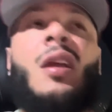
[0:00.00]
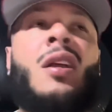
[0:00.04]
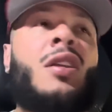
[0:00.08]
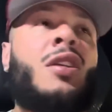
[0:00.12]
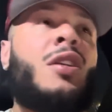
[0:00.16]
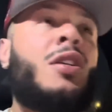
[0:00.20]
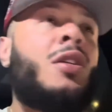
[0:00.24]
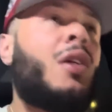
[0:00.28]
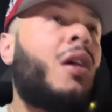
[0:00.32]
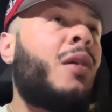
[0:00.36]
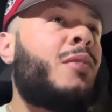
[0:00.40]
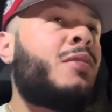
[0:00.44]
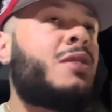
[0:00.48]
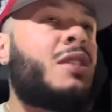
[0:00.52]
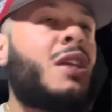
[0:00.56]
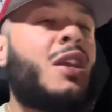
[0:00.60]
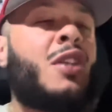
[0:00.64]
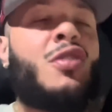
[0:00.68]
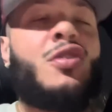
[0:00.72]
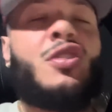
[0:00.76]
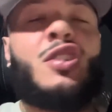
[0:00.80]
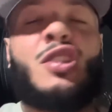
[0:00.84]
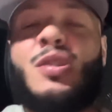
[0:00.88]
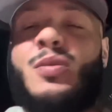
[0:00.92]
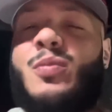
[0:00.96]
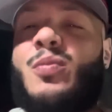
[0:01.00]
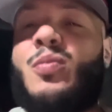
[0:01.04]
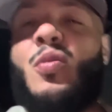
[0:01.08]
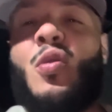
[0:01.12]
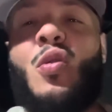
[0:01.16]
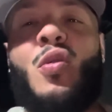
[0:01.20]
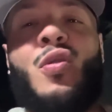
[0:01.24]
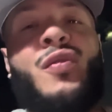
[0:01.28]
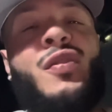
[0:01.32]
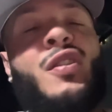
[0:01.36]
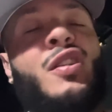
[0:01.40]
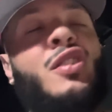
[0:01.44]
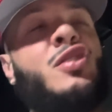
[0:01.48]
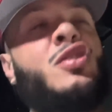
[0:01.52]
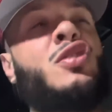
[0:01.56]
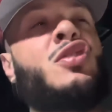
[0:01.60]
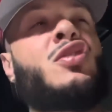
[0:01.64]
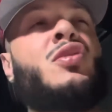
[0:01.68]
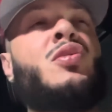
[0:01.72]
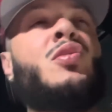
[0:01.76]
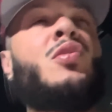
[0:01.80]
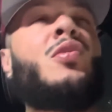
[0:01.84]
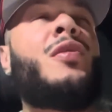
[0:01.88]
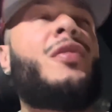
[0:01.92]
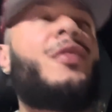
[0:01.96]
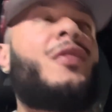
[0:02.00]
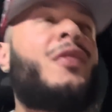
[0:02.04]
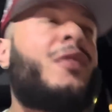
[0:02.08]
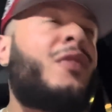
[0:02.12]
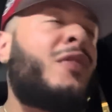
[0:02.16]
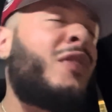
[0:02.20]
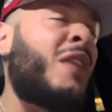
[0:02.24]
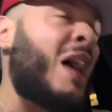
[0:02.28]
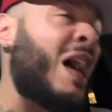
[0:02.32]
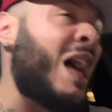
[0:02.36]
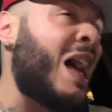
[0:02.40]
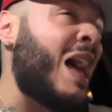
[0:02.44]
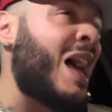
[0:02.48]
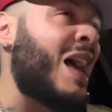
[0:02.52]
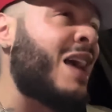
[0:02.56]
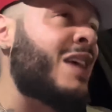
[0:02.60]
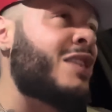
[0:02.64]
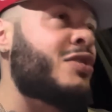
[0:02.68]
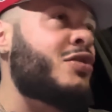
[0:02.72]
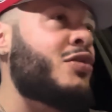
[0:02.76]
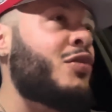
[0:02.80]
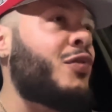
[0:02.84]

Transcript: You know what I'm saying? You're just moving too fast.